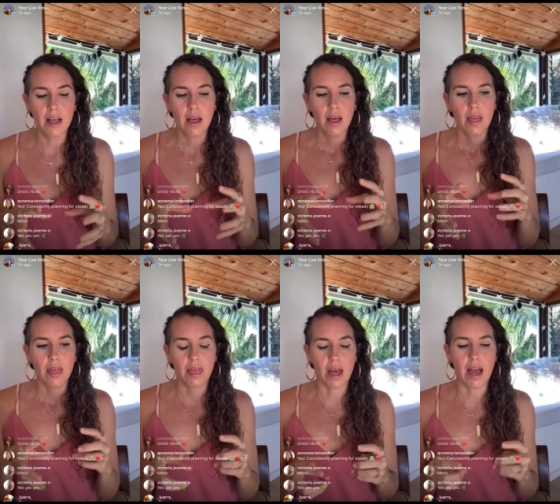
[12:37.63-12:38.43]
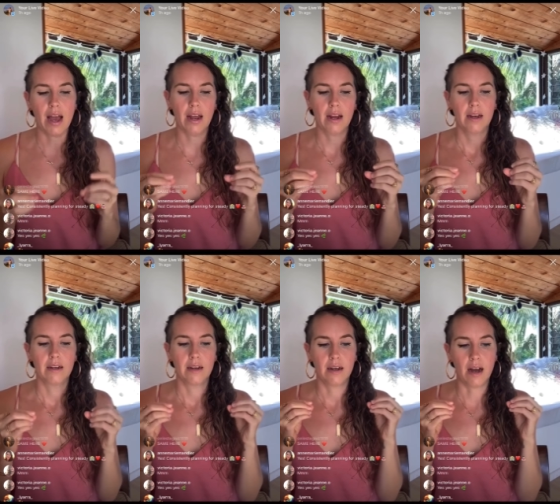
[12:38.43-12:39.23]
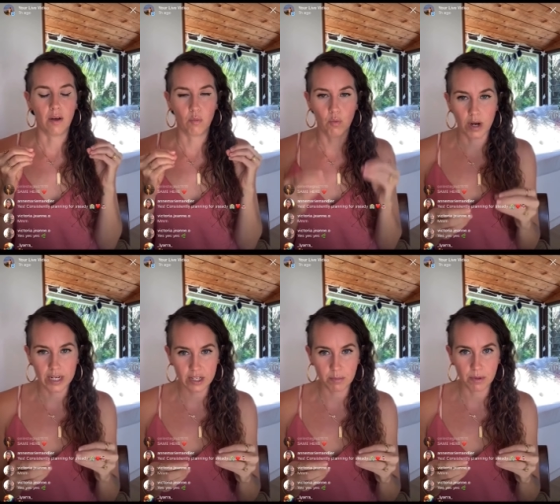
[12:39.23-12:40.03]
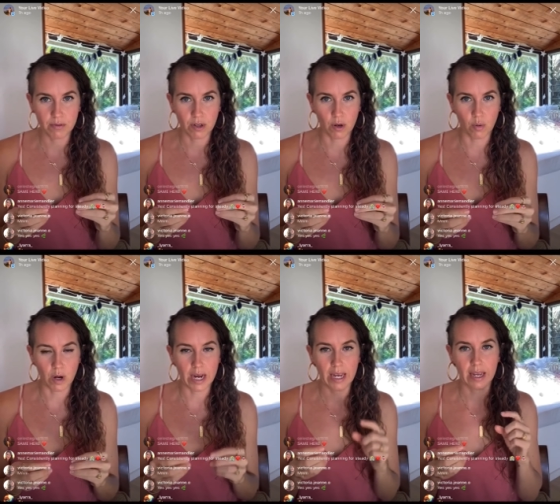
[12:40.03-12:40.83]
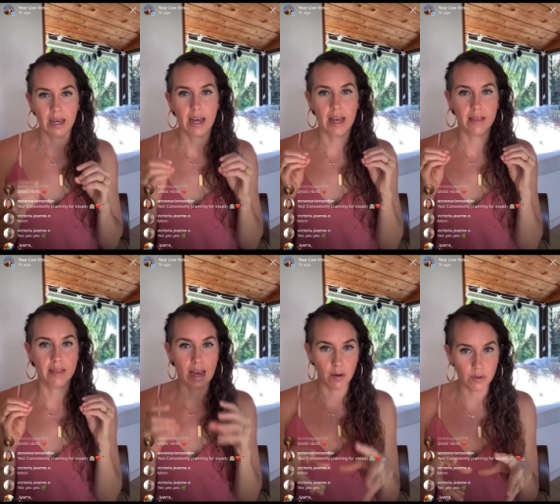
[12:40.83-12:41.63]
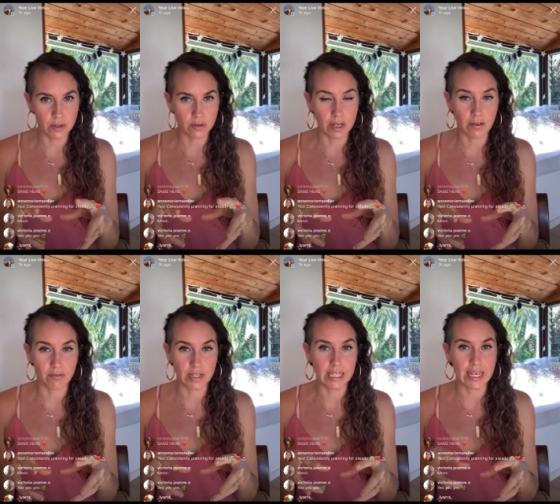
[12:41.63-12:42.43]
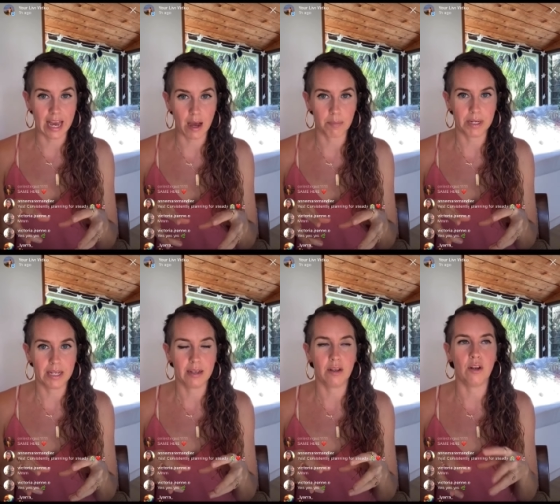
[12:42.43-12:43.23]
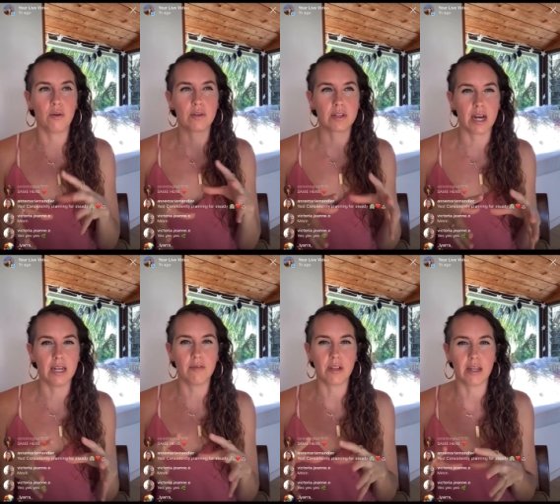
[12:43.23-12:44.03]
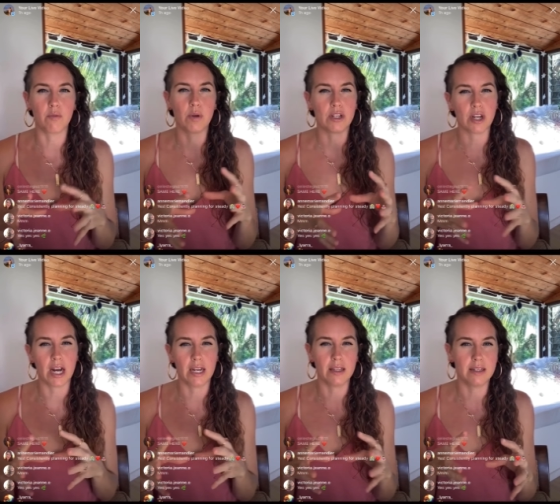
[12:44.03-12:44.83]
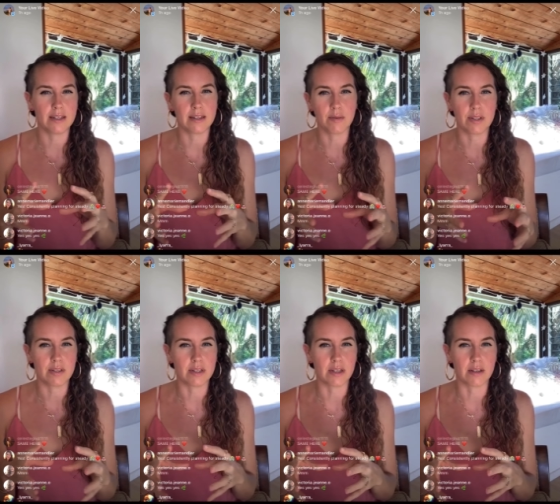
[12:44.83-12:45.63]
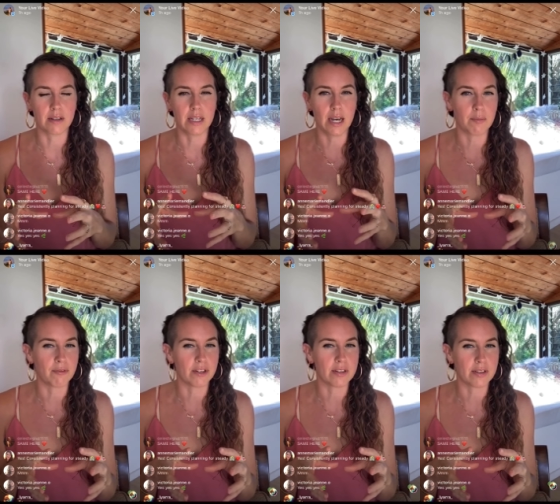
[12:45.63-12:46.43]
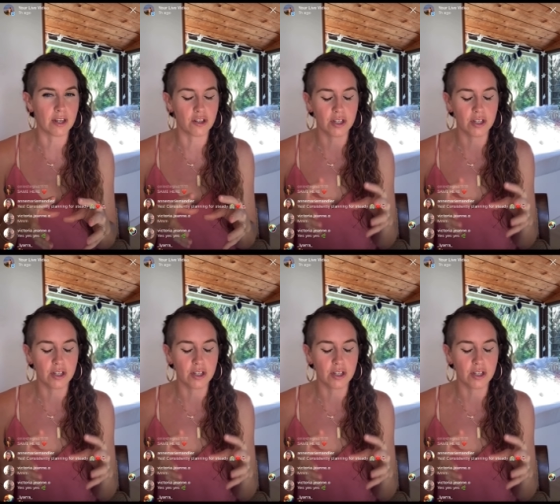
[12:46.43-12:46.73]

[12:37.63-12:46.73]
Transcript: that I wanted to move to Hawaii, and that was definitely happening. You know, it was kind of like which island is it was still up for discussion,